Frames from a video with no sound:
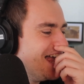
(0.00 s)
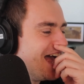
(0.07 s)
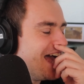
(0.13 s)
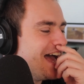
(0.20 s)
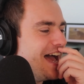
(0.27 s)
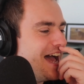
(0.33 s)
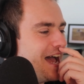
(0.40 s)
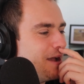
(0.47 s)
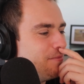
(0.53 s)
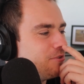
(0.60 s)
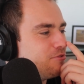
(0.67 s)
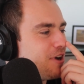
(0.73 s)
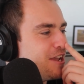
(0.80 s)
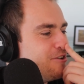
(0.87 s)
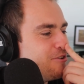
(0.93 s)

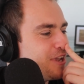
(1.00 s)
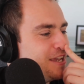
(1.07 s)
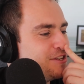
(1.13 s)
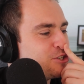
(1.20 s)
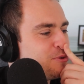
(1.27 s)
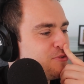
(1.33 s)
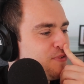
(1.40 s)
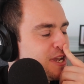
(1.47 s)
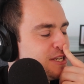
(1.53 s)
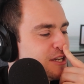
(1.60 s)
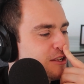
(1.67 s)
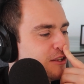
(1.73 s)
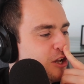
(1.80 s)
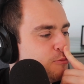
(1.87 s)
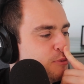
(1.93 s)
Right, okay, shall we find out
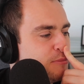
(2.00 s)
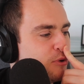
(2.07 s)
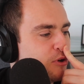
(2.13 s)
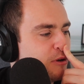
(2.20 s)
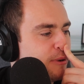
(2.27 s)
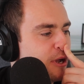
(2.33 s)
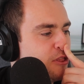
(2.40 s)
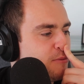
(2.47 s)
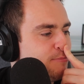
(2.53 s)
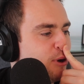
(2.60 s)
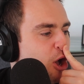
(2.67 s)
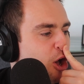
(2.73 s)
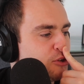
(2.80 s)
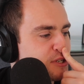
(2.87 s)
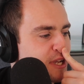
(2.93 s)
a little bit more about the
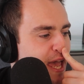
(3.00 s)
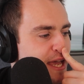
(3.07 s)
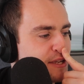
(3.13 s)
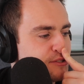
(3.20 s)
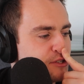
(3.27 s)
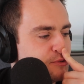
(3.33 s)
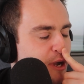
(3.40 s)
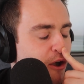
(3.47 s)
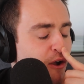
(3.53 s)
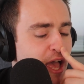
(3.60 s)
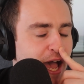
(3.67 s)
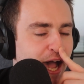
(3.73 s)
podcast as well?